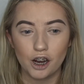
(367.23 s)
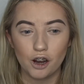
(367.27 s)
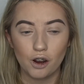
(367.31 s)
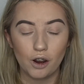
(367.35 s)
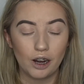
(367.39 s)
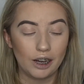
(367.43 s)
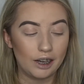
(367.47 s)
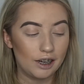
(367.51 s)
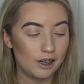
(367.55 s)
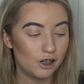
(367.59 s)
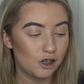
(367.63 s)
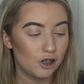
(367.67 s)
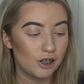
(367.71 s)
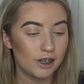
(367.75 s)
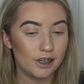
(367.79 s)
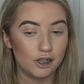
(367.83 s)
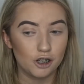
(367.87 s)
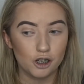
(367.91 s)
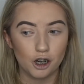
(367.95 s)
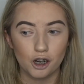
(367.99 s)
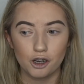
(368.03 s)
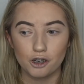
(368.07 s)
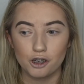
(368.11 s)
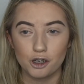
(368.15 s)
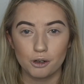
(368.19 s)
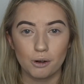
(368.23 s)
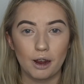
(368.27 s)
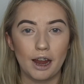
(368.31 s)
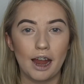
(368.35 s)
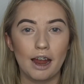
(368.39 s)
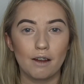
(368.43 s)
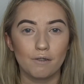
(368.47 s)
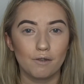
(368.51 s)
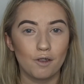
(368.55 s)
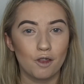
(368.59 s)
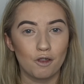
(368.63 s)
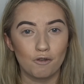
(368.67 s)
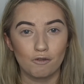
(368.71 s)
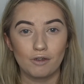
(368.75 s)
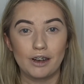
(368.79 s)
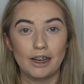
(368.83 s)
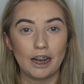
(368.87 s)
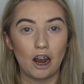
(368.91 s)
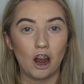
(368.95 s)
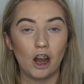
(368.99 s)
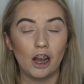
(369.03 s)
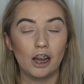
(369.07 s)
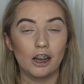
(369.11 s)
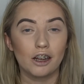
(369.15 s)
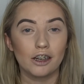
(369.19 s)
I literally showed you I have 3
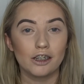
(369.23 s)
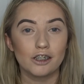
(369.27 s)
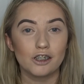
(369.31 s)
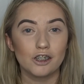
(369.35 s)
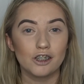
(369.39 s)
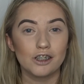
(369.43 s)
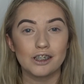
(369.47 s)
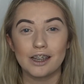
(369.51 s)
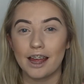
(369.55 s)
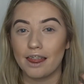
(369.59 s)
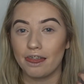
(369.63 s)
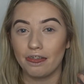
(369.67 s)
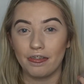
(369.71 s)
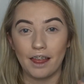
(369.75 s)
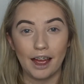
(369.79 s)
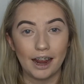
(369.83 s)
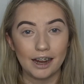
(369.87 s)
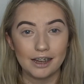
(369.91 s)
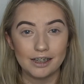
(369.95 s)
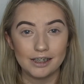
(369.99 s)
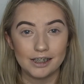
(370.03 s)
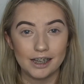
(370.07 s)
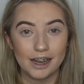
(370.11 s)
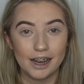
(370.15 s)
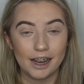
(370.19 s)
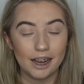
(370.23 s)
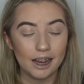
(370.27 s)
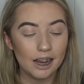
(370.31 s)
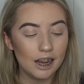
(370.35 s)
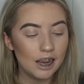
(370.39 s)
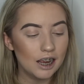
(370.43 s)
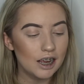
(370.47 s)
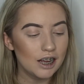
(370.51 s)
highlighters and that is it.